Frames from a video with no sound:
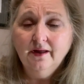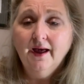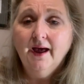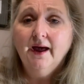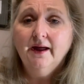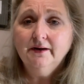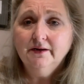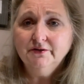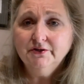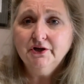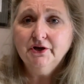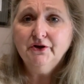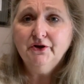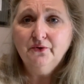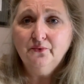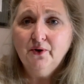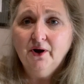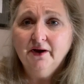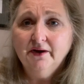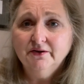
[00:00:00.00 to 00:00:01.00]
and I'll tell you
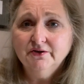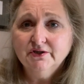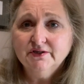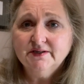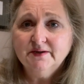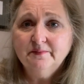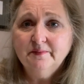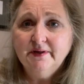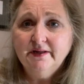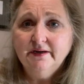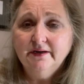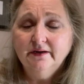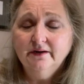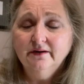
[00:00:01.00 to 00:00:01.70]
why in just a minute.